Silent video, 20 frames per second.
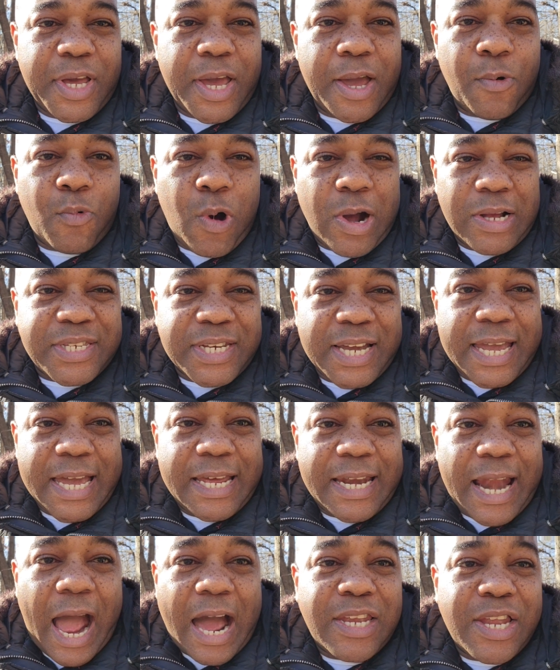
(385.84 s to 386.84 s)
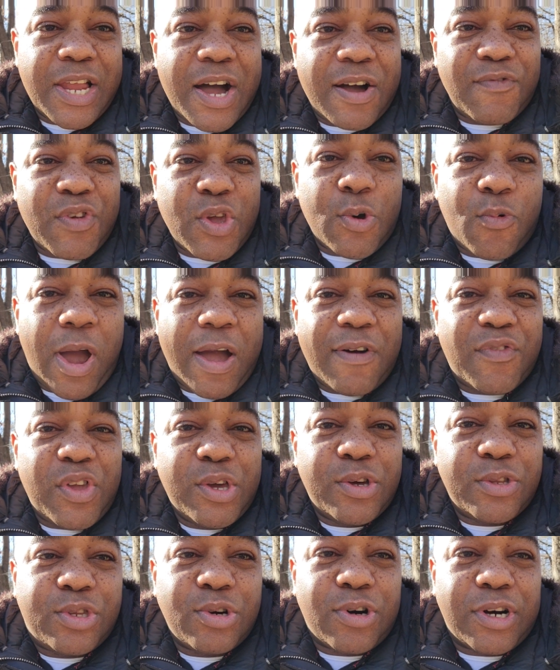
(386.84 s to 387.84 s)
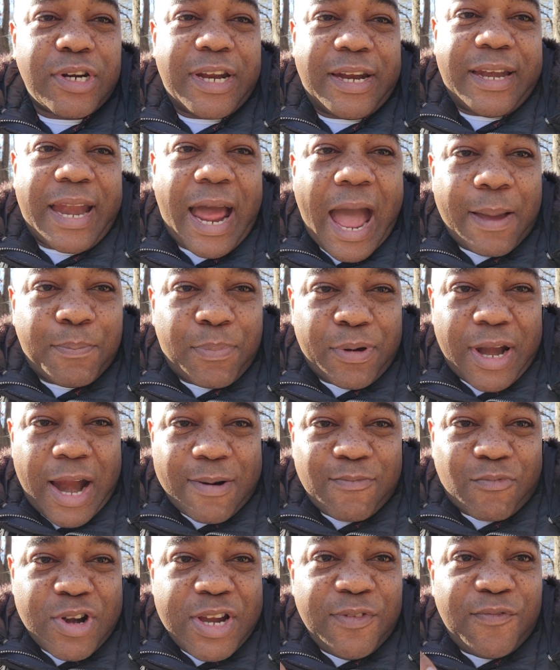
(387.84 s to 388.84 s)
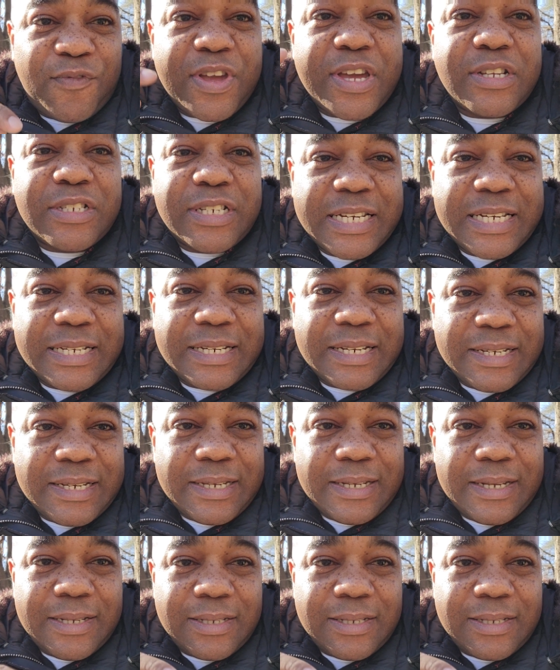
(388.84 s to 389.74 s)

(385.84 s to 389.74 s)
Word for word: And once again, I love you whether you do it or not, but I'm revealing